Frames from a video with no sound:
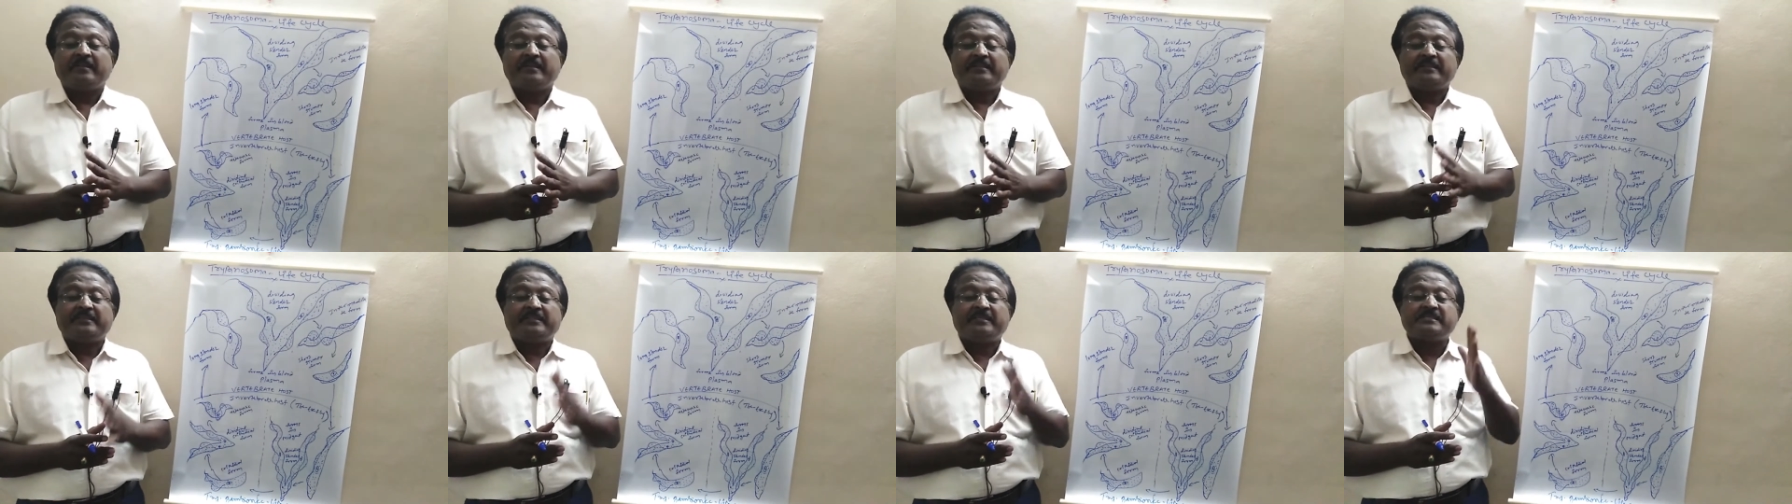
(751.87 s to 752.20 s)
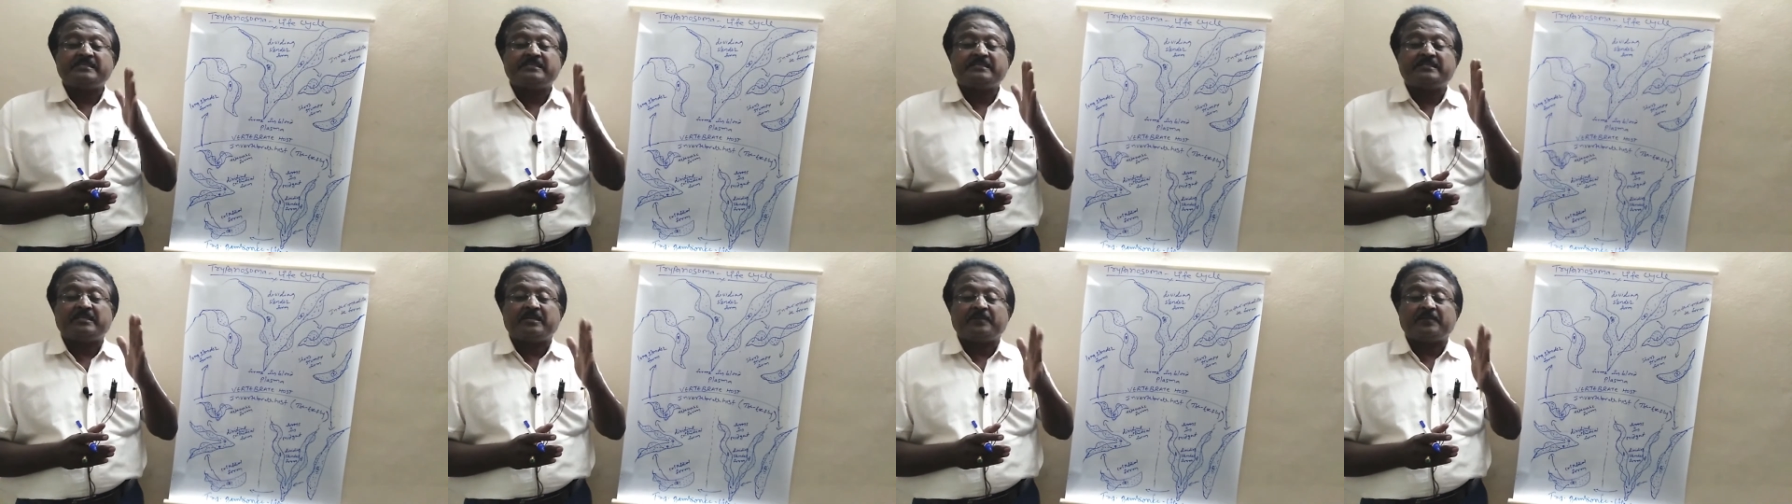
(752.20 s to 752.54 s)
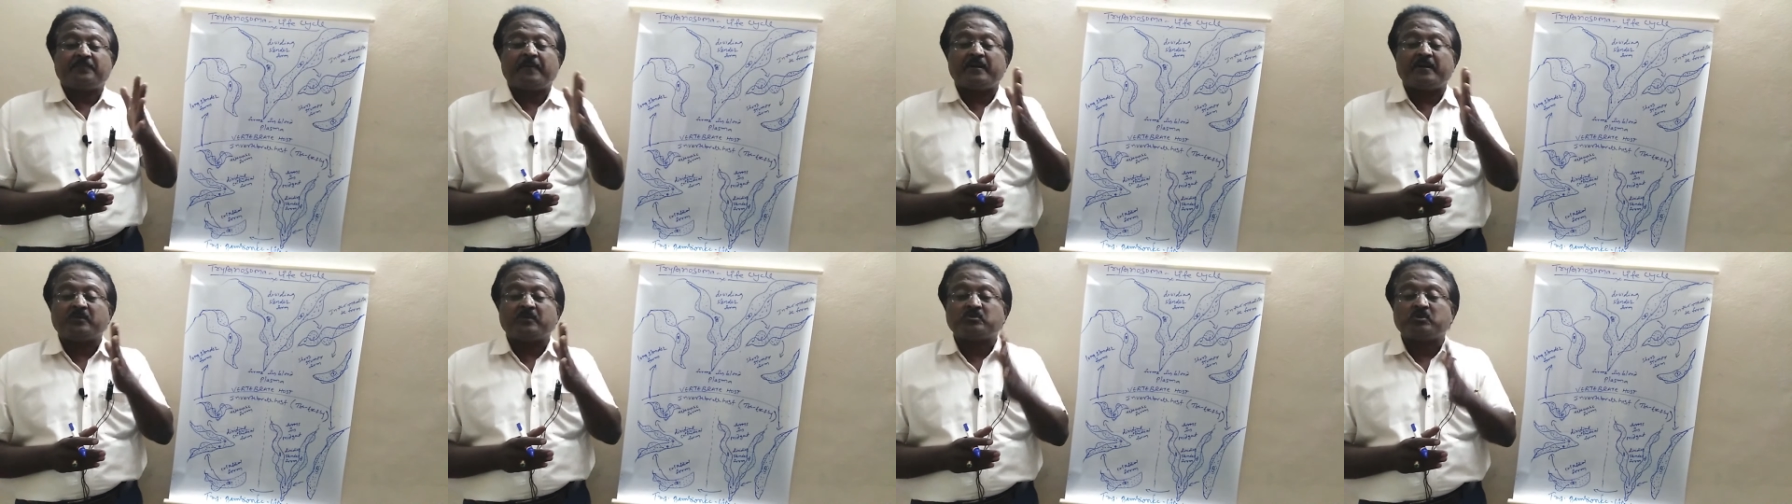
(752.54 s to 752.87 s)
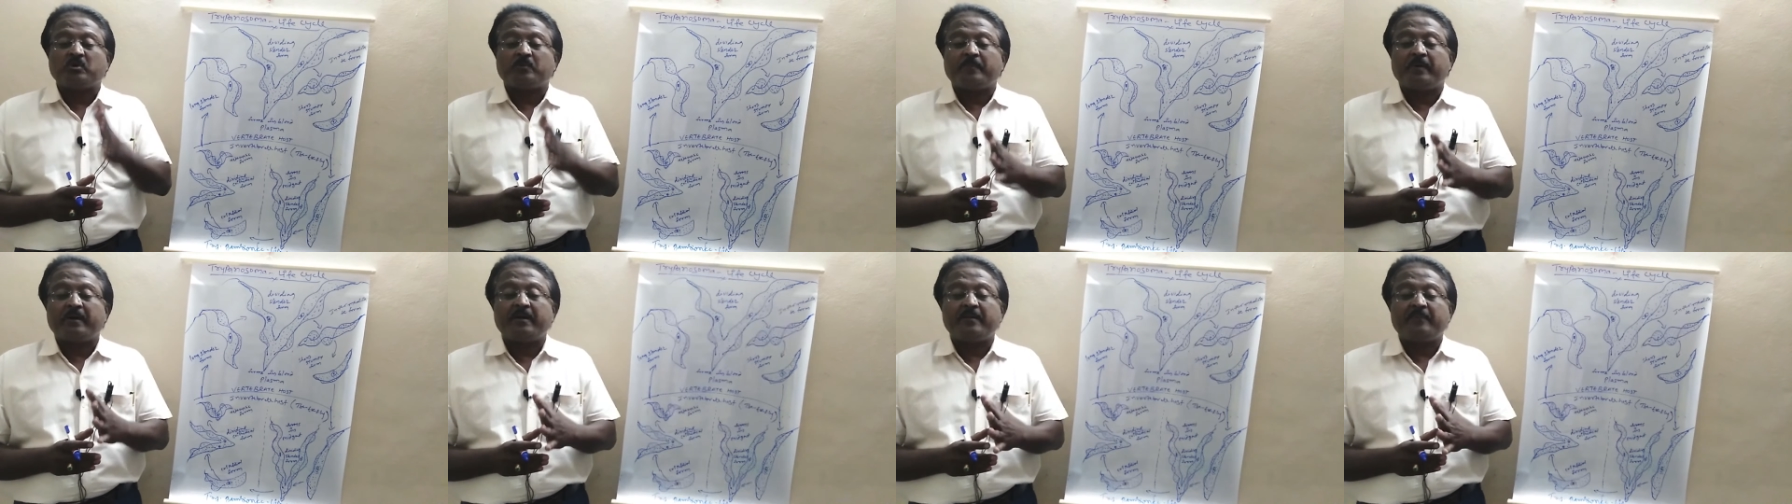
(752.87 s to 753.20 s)
This
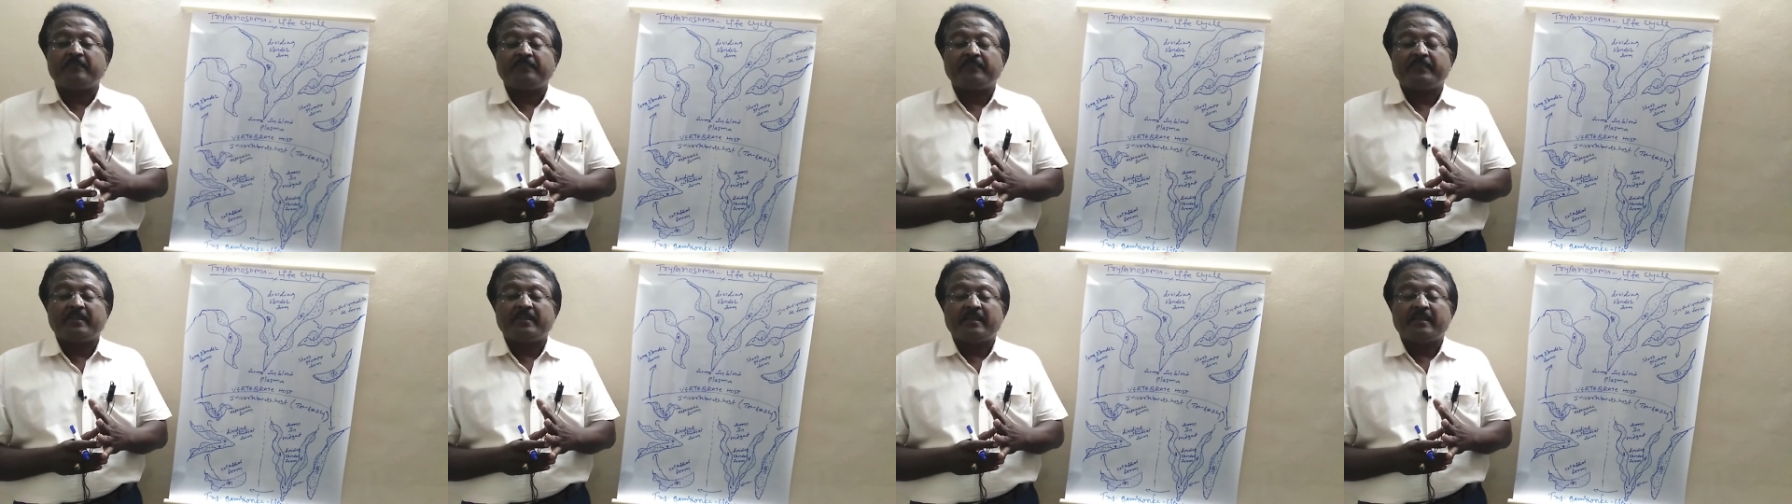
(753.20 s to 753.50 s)
trypanosoma